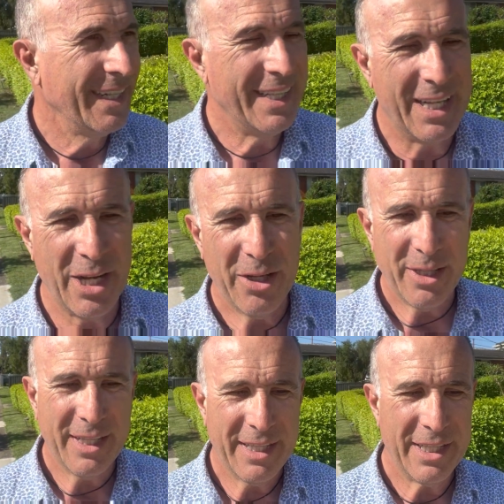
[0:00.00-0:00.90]
You know,
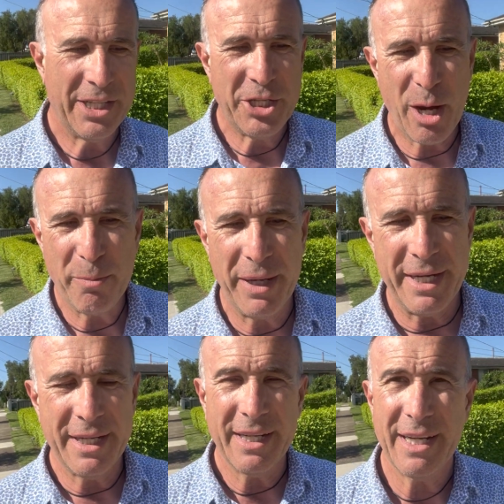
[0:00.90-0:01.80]
jump in
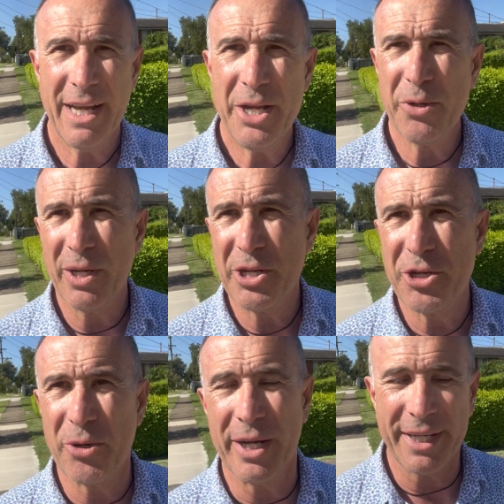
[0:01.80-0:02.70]
and you'll
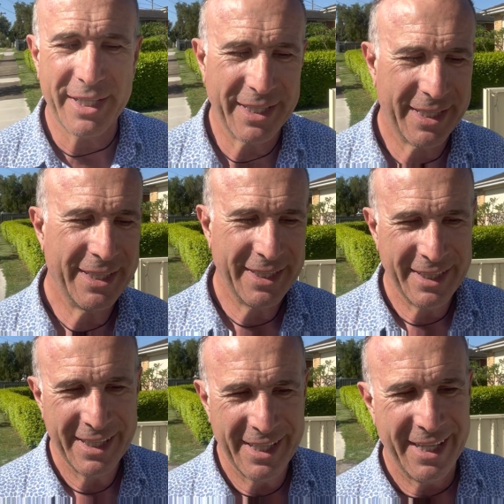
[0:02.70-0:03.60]
enjoy it.
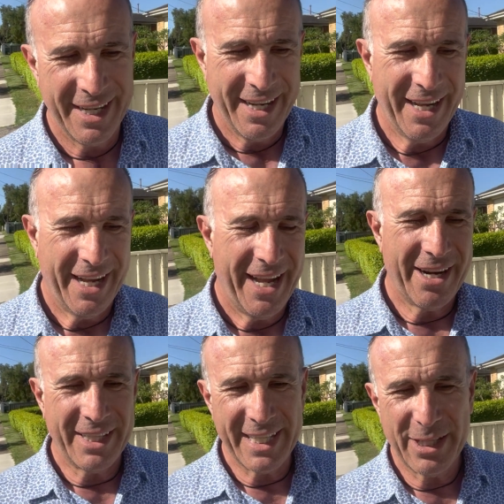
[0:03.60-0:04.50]
And
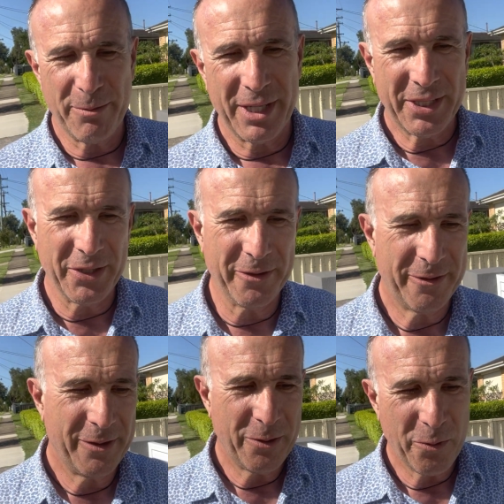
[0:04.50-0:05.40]
I said to
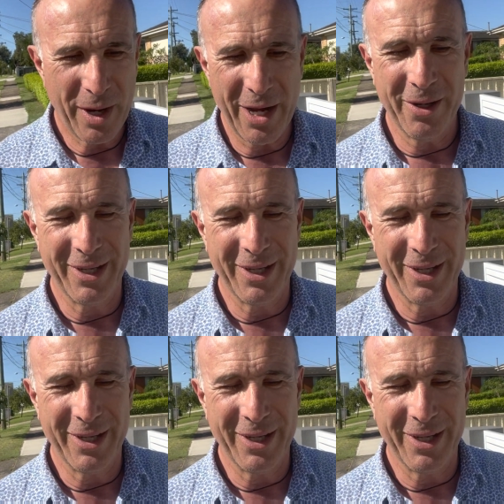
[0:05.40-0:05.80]
myself, wow,